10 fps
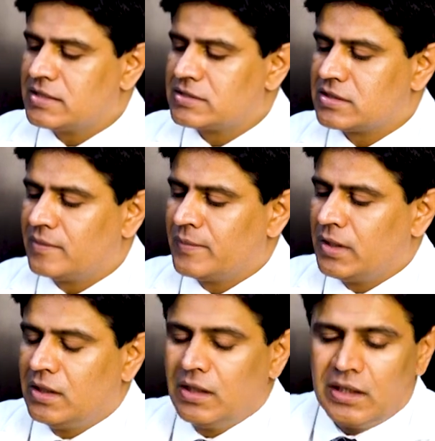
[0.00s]
is
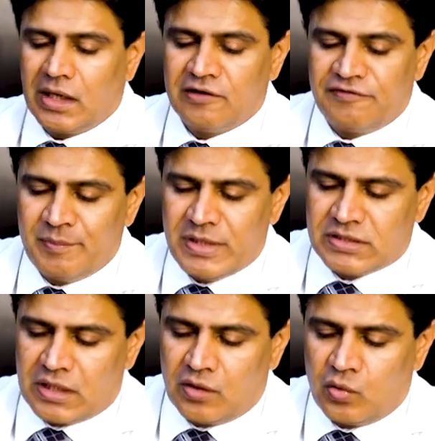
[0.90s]
alpha
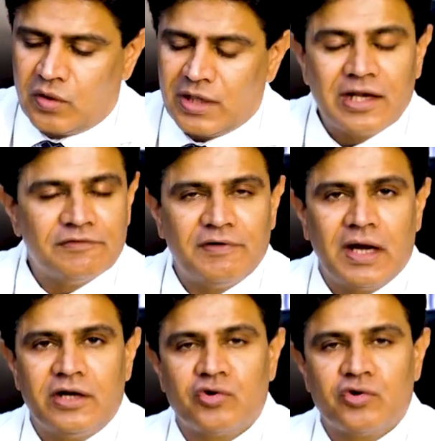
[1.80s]
beta or alpha